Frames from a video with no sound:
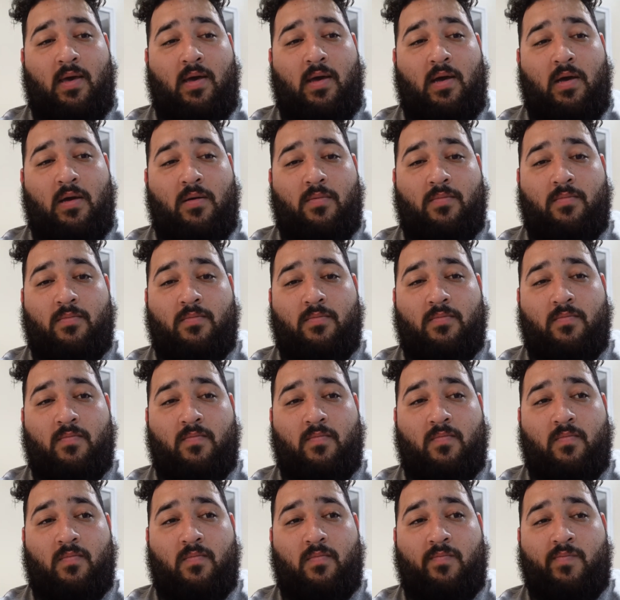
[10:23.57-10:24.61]
Um,
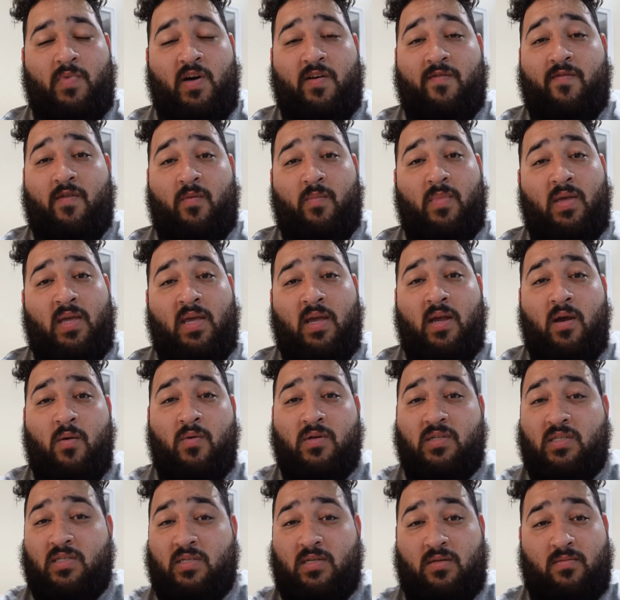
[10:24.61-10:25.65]
but from here,
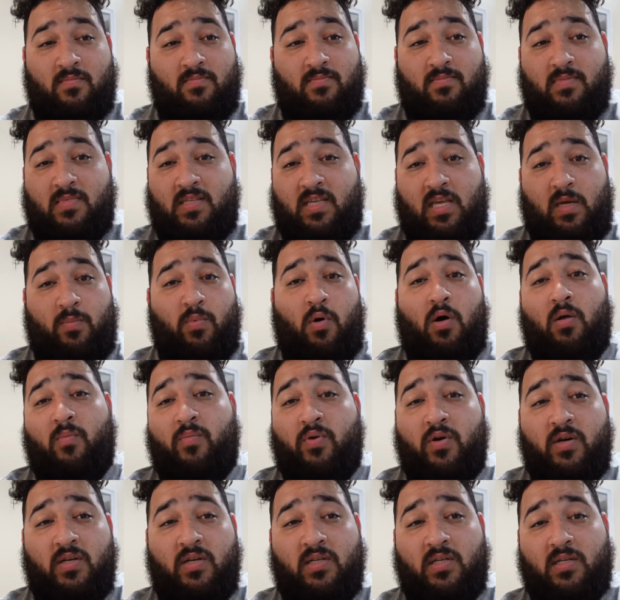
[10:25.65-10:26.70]
we're just gonna keep on
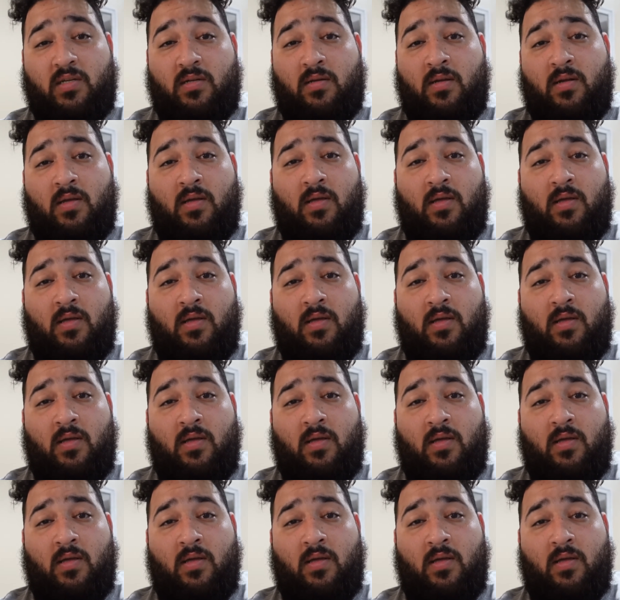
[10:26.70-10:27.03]
pushing.